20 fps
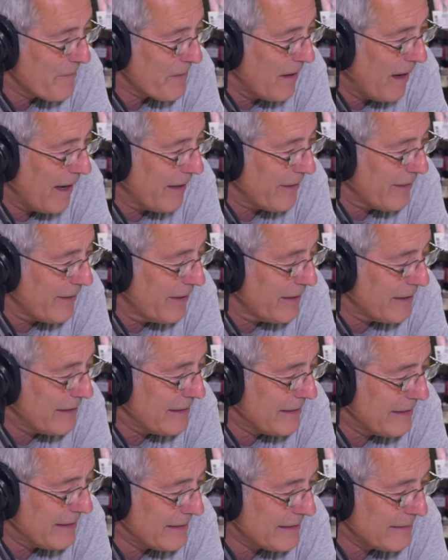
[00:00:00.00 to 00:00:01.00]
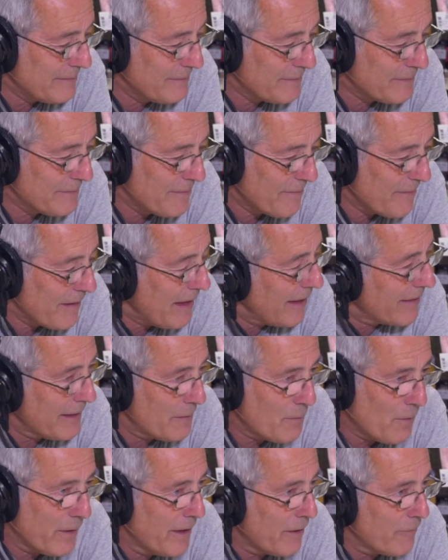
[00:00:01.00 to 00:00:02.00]
I think
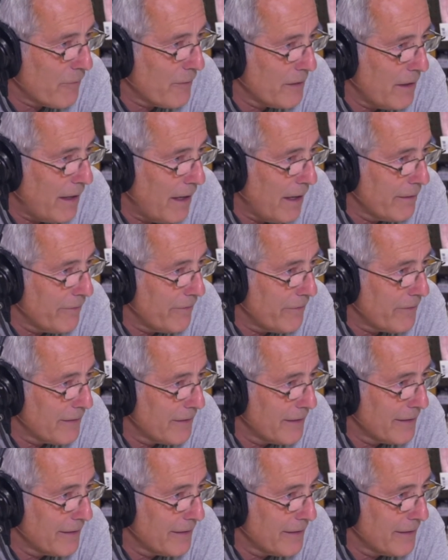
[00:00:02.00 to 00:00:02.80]
we're here for life.